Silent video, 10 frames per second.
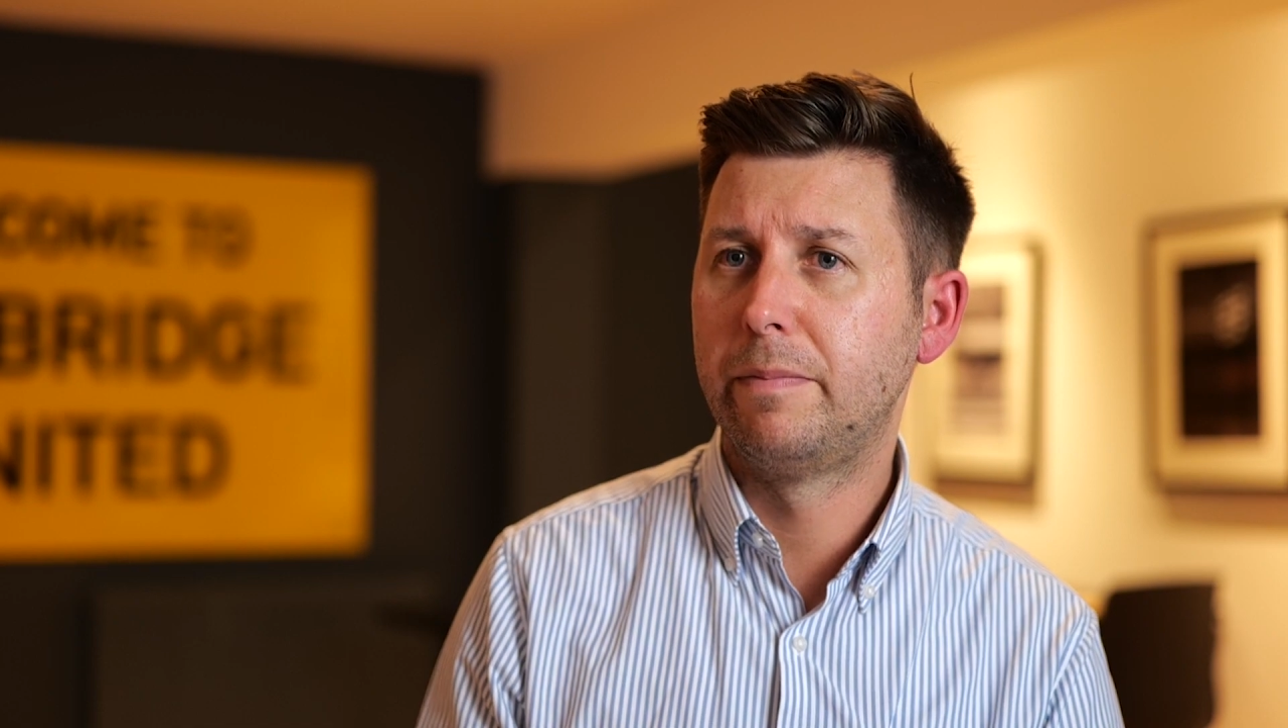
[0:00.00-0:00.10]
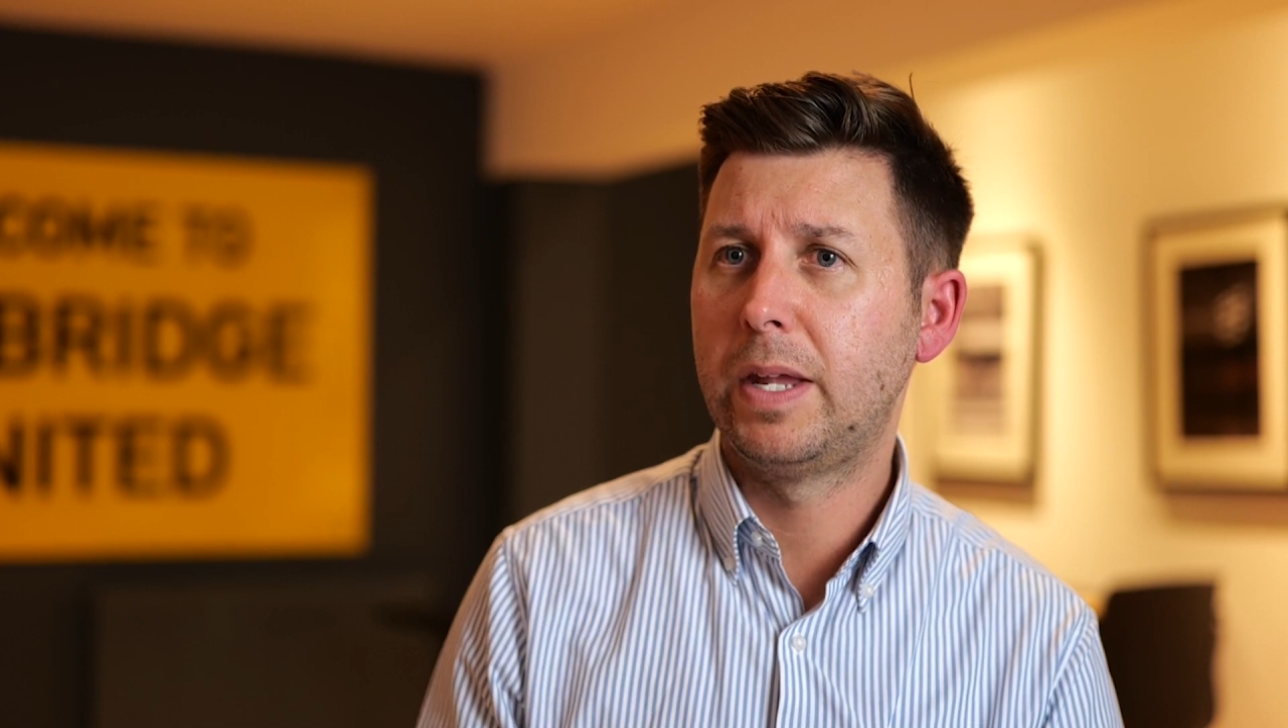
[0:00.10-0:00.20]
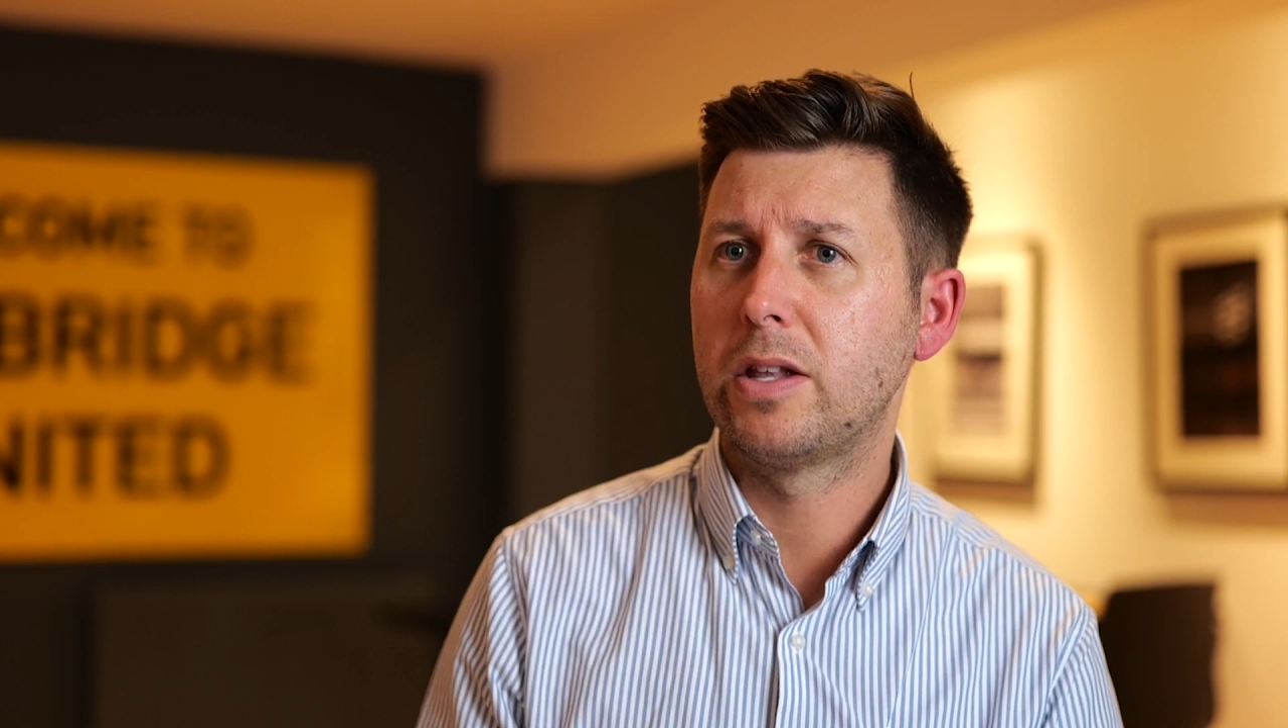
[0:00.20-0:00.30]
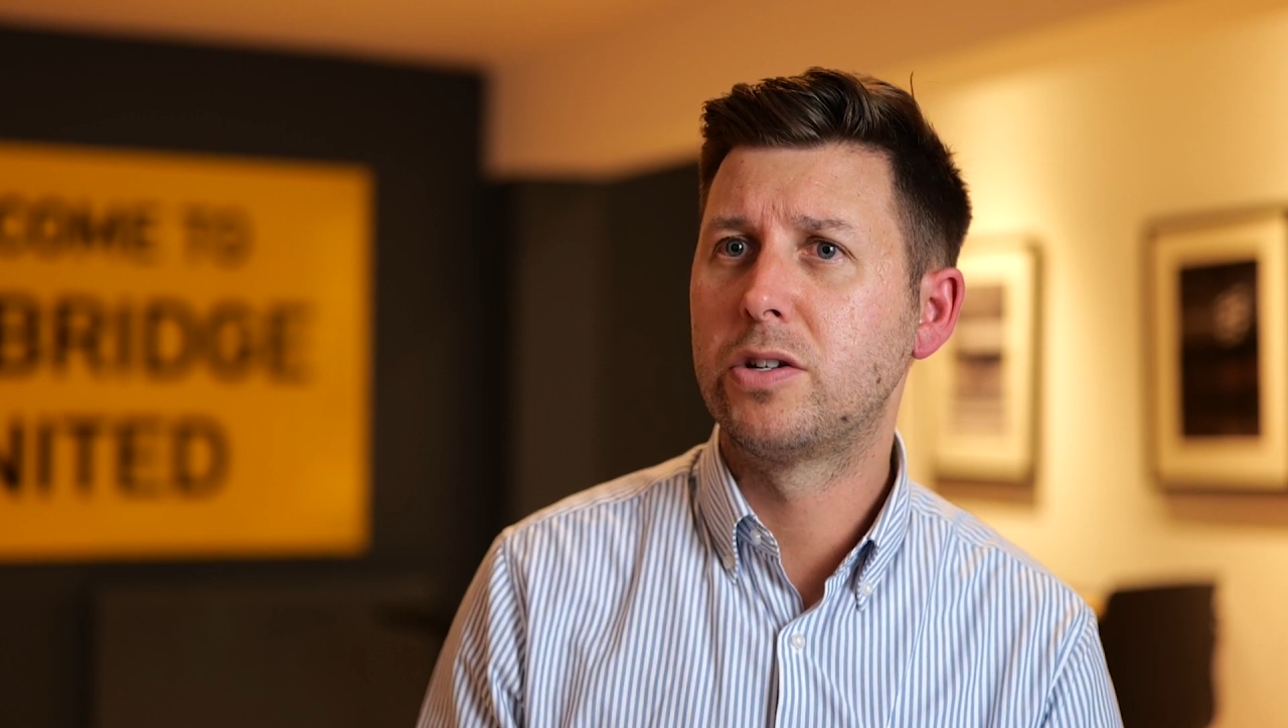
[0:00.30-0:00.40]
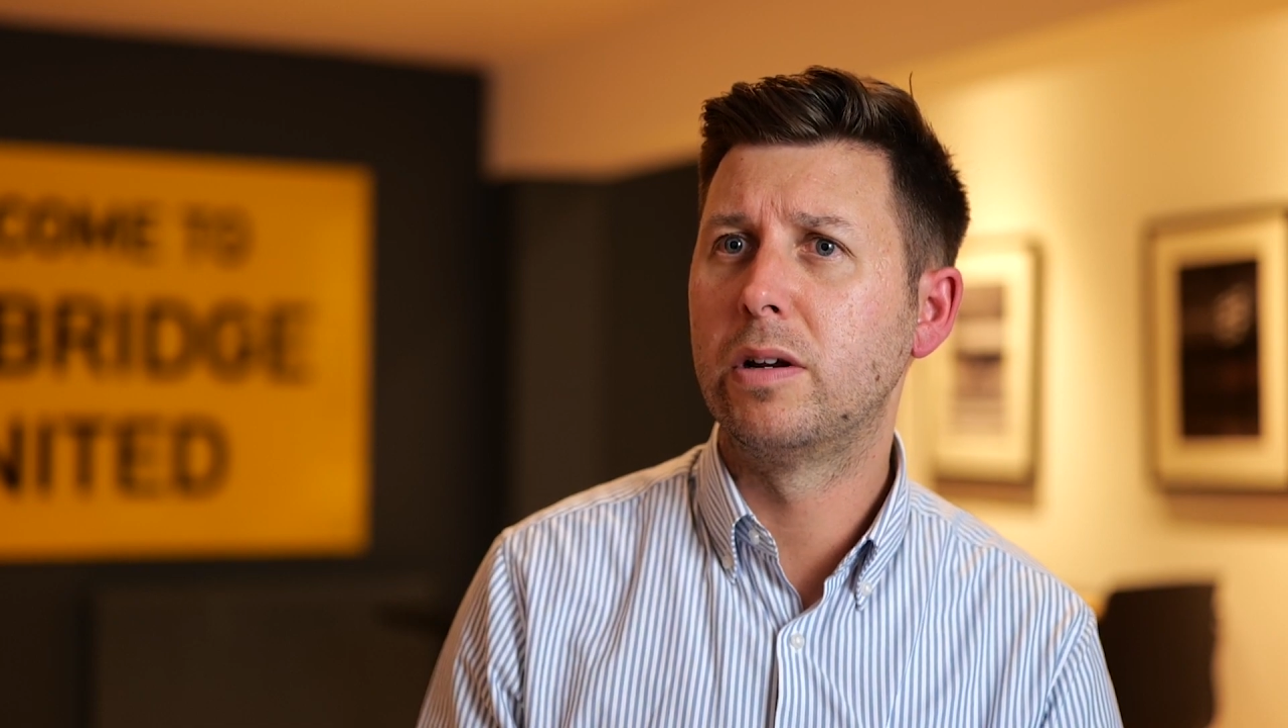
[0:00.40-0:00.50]

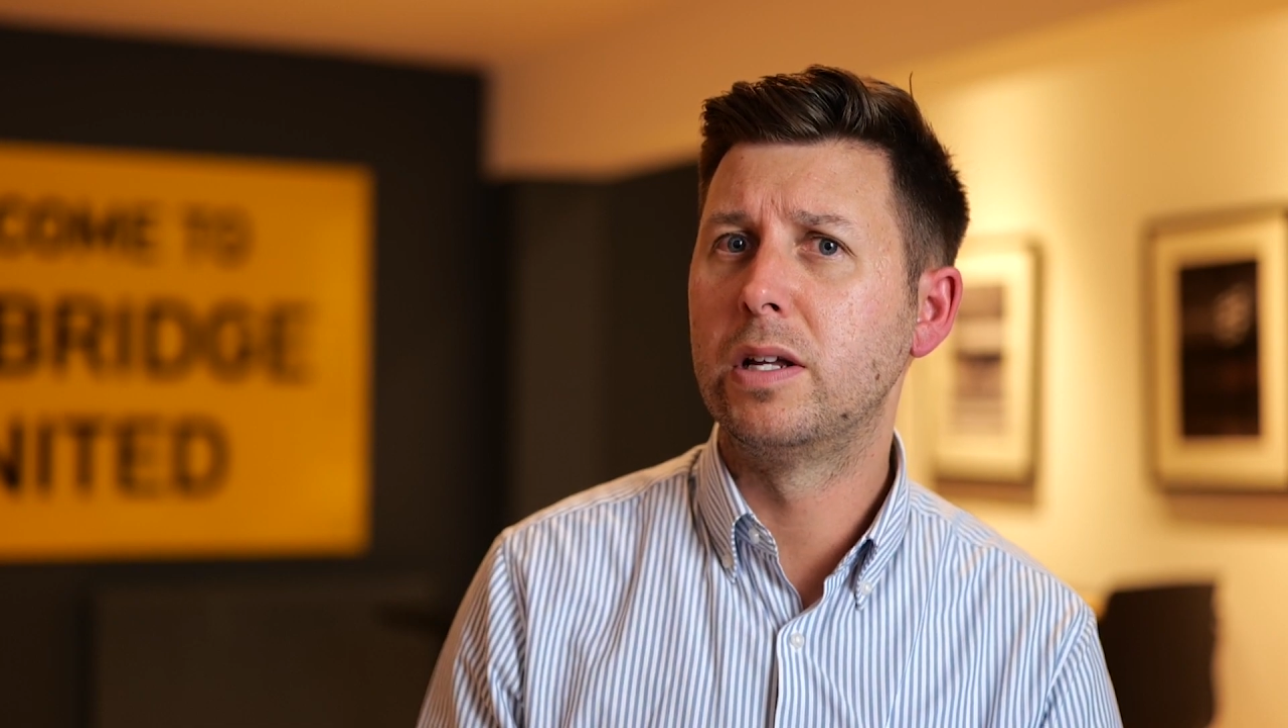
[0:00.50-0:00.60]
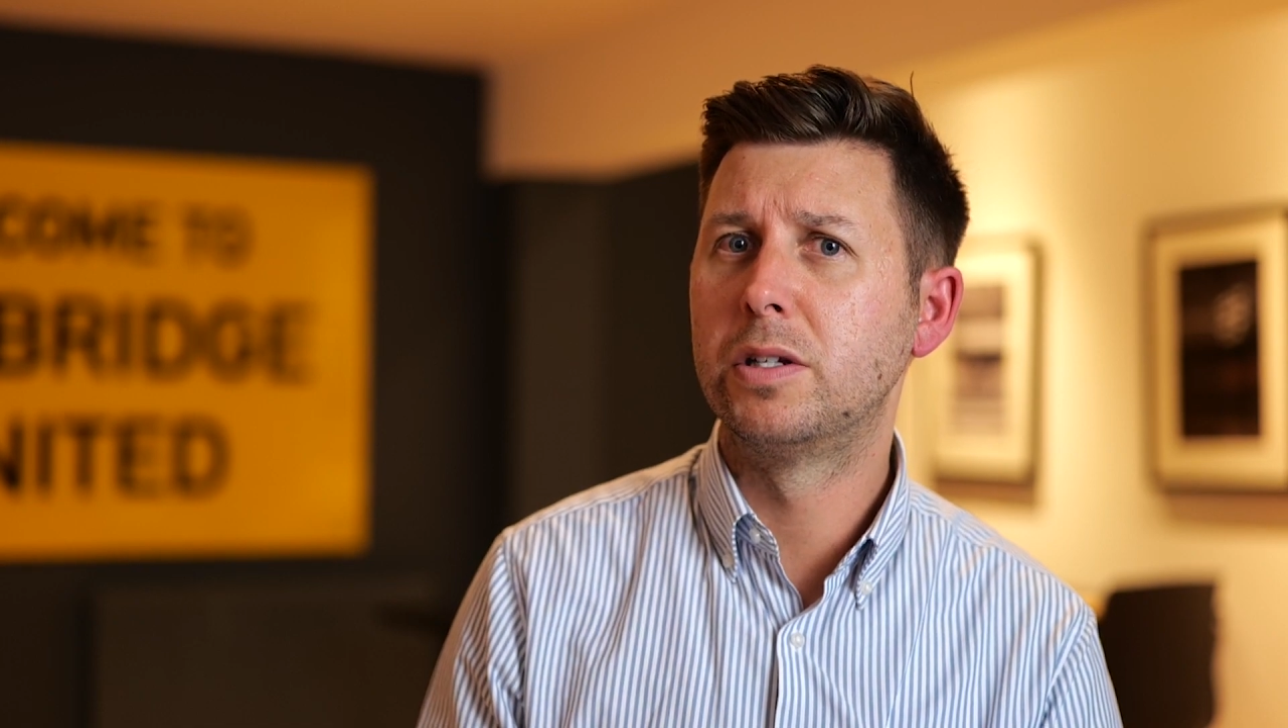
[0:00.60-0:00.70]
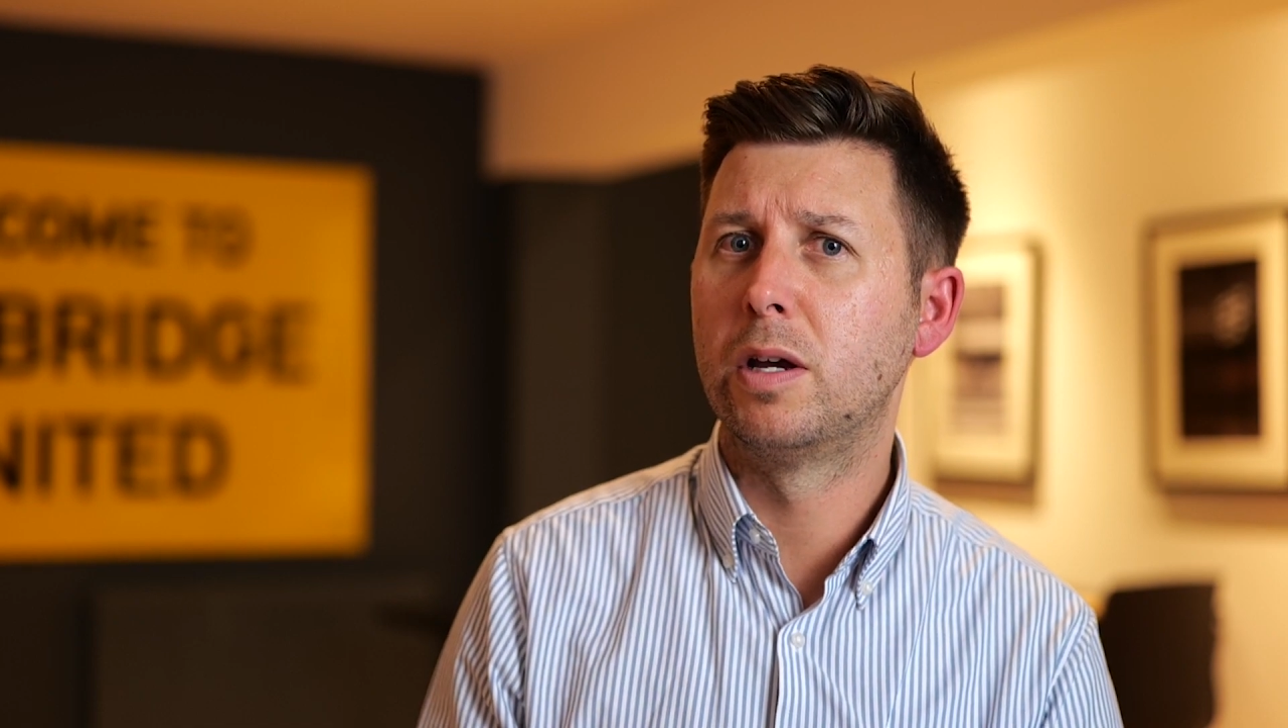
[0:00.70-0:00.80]
Naturally, in